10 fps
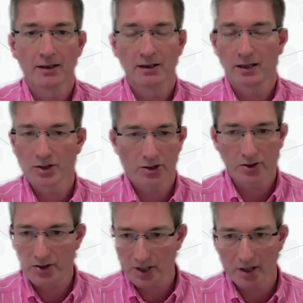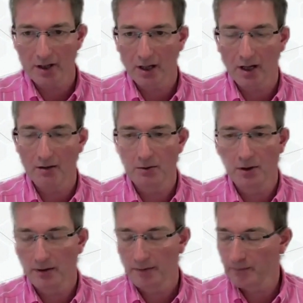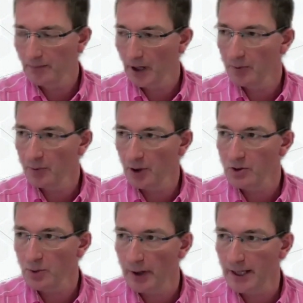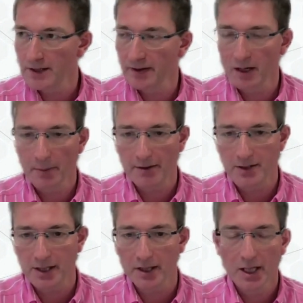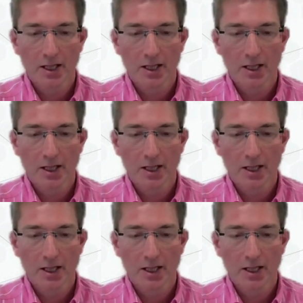That's just an approximate way to think about it.